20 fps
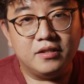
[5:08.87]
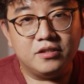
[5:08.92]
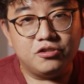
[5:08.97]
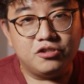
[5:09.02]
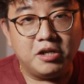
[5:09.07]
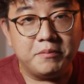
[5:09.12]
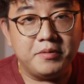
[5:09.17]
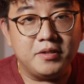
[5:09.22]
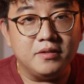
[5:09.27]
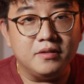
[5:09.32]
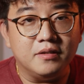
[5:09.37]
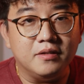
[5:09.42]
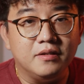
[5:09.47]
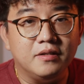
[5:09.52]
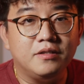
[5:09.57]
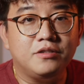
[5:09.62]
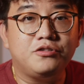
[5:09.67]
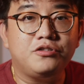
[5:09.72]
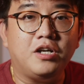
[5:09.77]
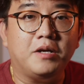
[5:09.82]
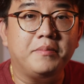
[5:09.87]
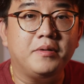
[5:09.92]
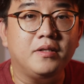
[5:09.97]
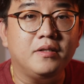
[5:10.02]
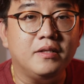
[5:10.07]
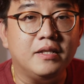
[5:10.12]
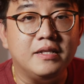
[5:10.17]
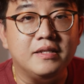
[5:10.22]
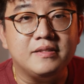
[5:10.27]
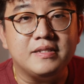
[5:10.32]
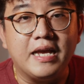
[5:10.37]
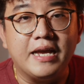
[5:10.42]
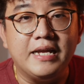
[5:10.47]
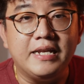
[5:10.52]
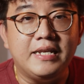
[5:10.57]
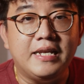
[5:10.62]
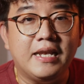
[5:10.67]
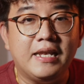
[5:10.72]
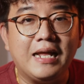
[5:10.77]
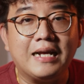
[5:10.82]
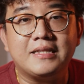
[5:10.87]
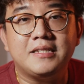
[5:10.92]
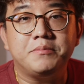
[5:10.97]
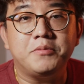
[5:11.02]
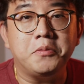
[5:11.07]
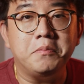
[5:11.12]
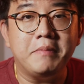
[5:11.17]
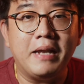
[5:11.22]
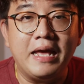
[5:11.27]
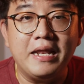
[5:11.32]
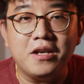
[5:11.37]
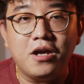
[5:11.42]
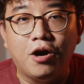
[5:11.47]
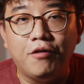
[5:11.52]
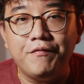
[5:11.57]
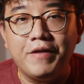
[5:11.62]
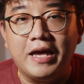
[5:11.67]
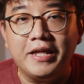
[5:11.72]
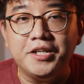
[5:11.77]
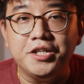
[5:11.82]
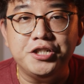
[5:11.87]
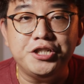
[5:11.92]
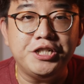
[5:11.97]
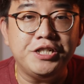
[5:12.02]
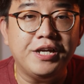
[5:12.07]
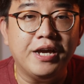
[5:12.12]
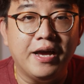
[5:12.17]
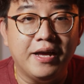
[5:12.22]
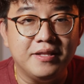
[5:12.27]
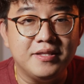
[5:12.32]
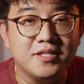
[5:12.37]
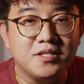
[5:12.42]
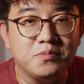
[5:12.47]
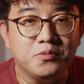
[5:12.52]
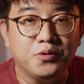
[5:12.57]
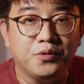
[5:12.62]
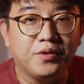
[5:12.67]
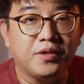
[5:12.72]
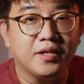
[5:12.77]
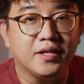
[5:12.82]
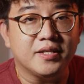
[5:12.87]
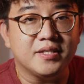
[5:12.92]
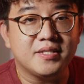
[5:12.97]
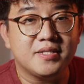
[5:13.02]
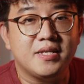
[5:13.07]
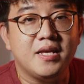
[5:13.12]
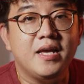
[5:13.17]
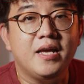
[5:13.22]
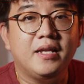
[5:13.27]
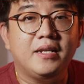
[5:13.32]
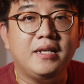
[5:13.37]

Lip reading: Treble. Treble is a delectable blend of energy and smoothness.